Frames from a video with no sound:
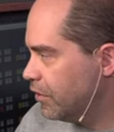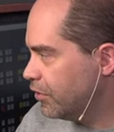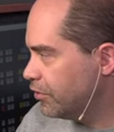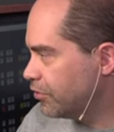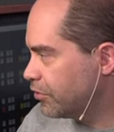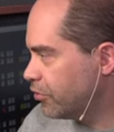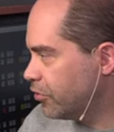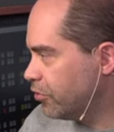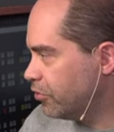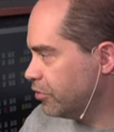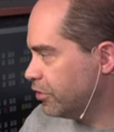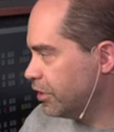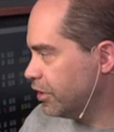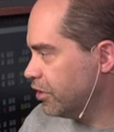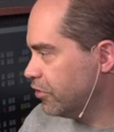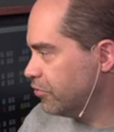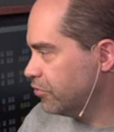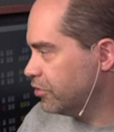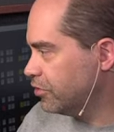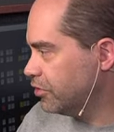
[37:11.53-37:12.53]
scroll
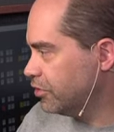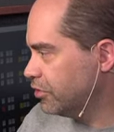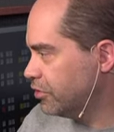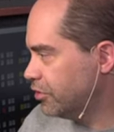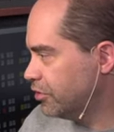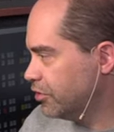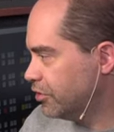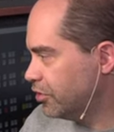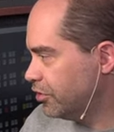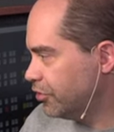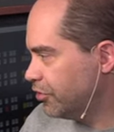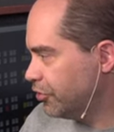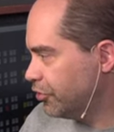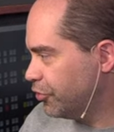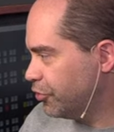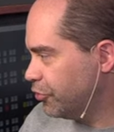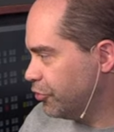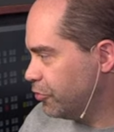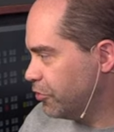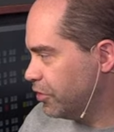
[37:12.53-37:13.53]
down
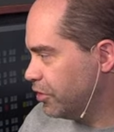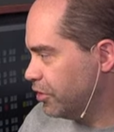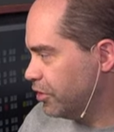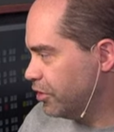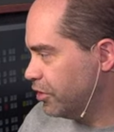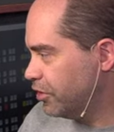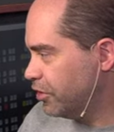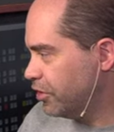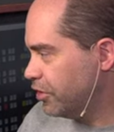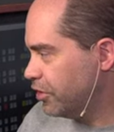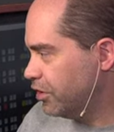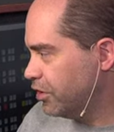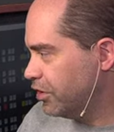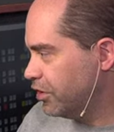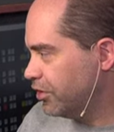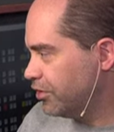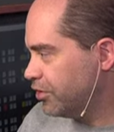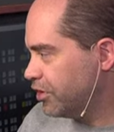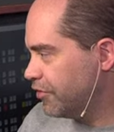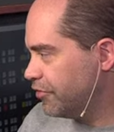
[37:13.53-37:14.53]
to
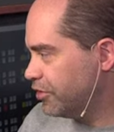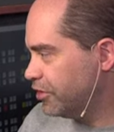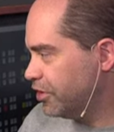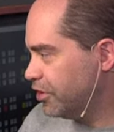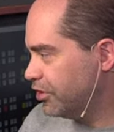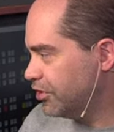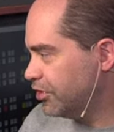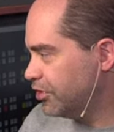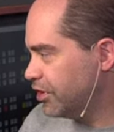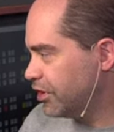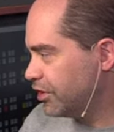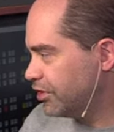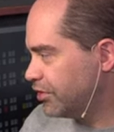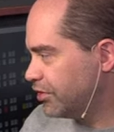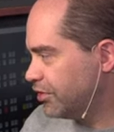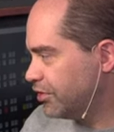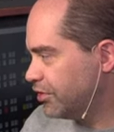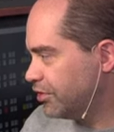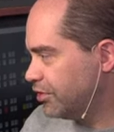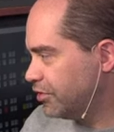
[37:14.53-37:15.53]
seventy-six,